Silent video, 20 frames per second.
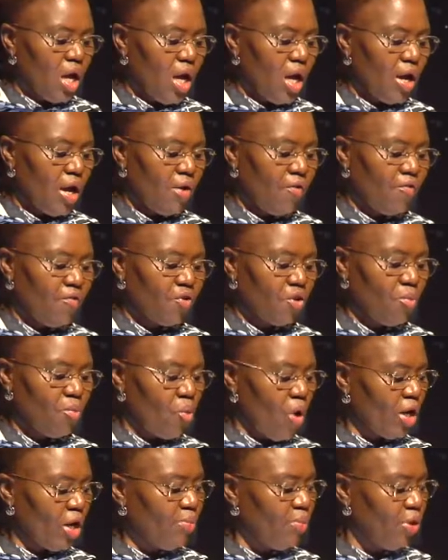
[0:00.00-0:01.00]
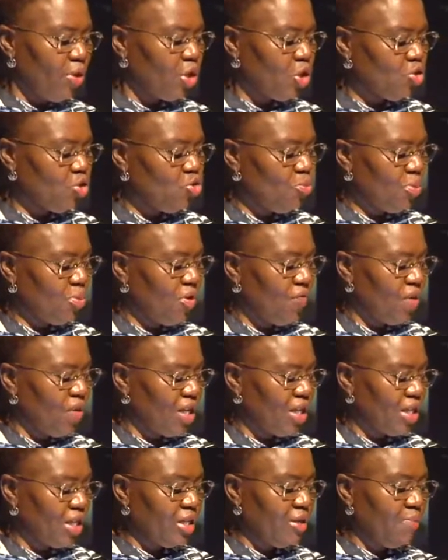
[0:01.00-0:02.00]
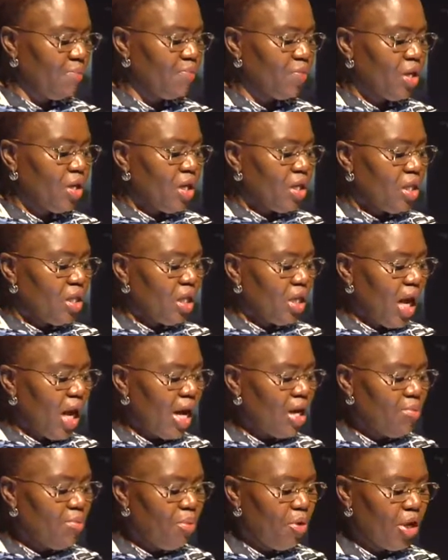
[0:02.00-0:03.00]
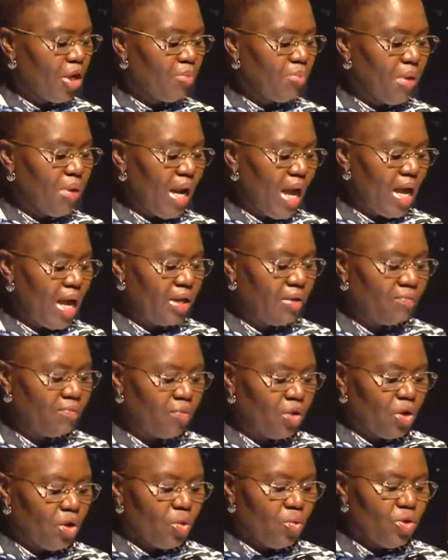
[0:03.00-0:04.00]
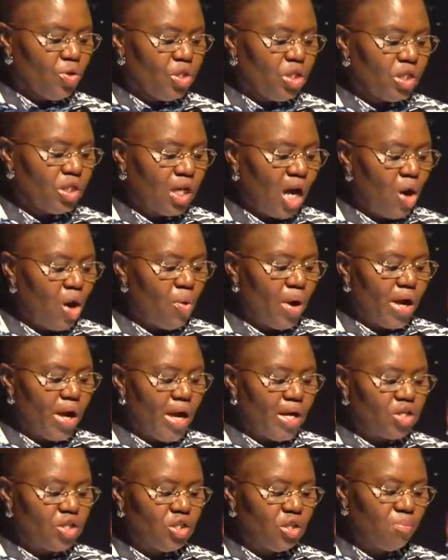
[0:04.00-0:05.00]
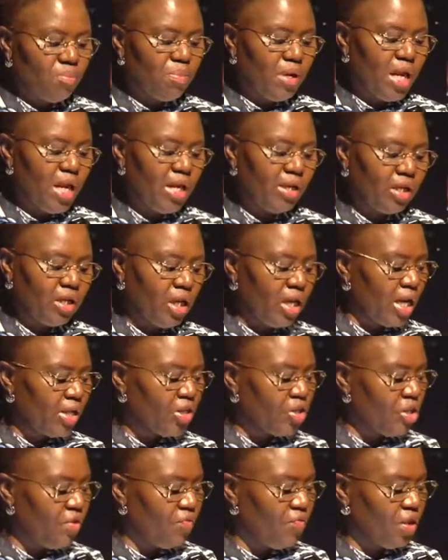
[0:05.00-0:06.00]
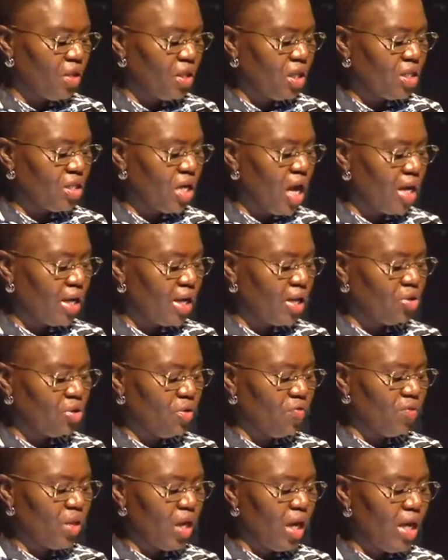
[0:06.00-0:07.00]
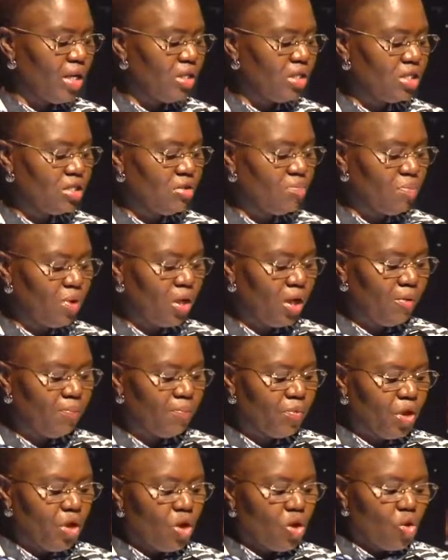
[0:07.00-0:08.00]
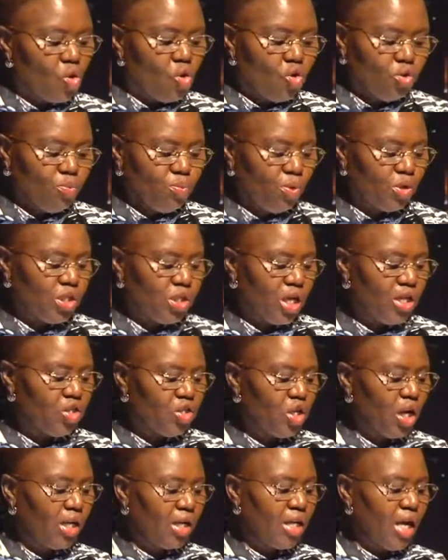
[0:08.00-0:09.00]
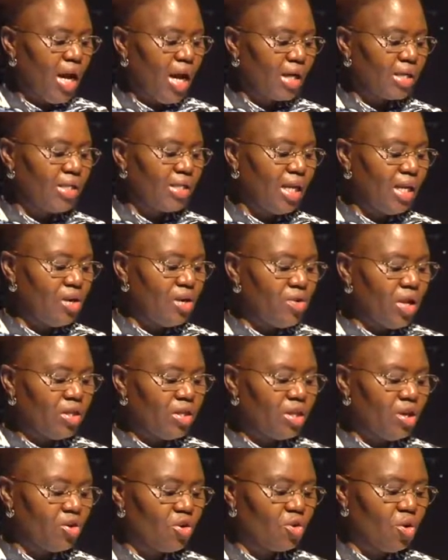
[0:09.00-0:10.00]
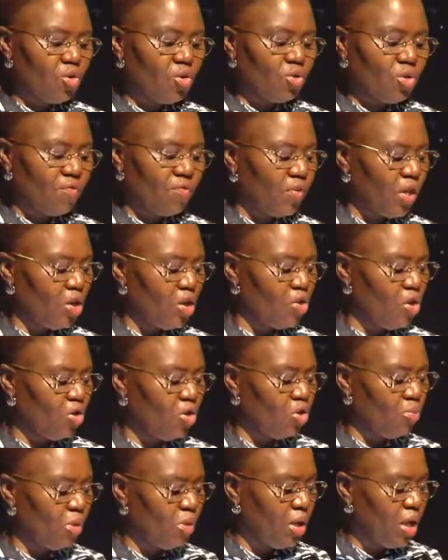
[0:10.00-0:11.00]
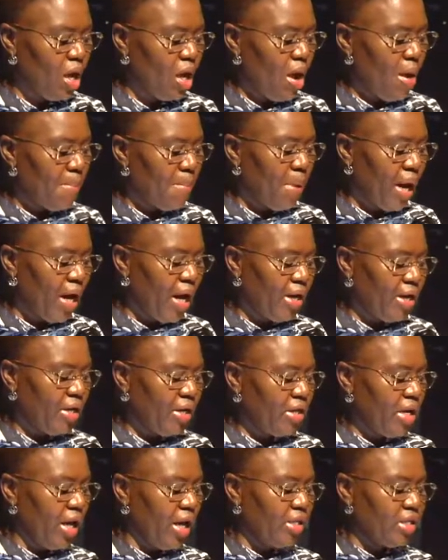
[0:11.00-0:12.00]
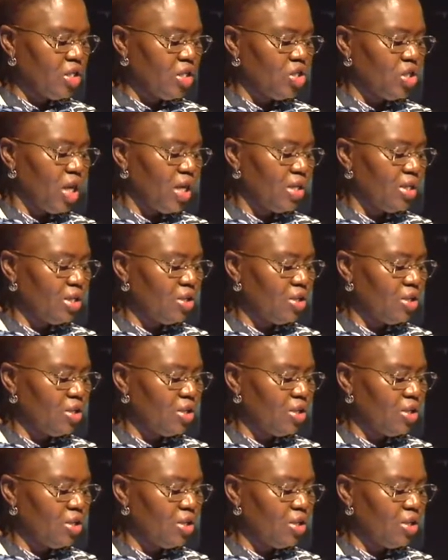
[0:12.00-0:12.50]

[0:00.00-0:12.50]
uh, from 1.2 previously, the nine-point plan, which is our action plan in achieving the targets of the NDP, could potentially accelerate the growth of the economy by an additional